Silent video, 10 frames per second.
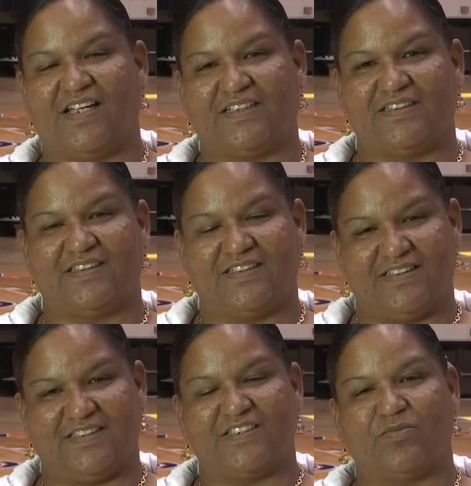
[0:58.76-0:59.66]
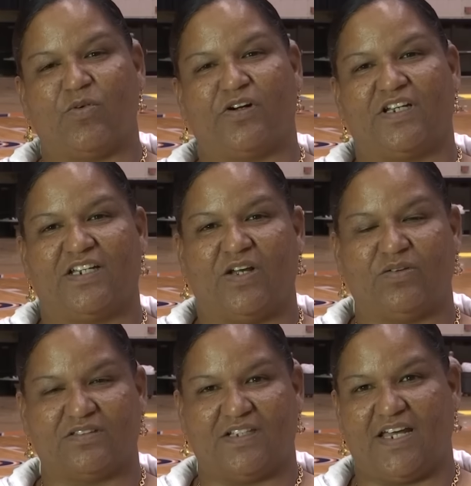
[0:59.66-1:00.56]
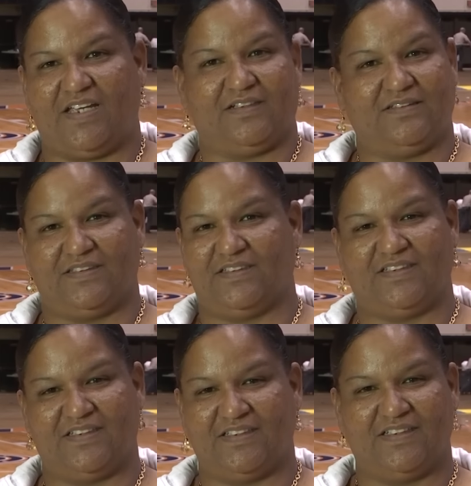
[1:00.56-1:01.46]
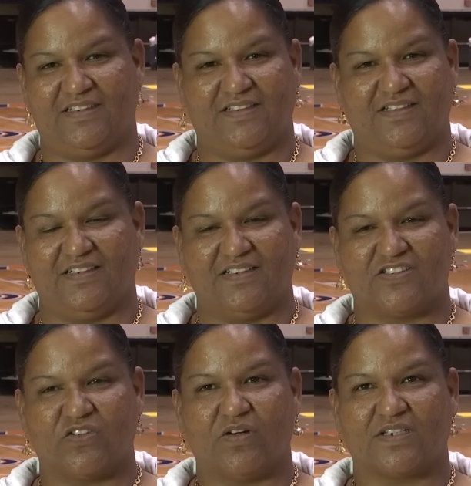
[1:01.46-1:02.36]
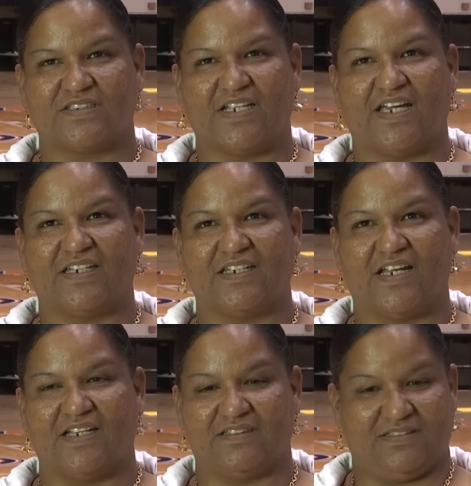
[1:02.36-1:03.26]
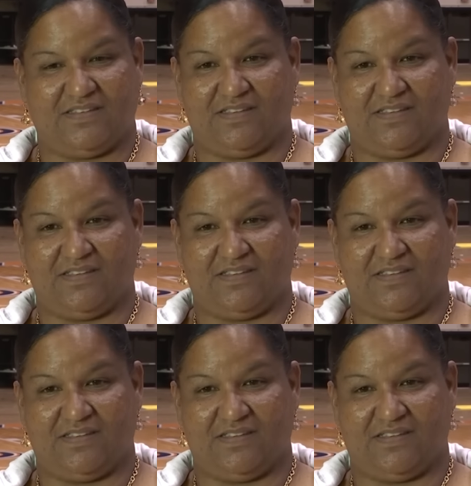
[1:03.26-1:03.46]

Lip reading: that this morning, I was like so excited. I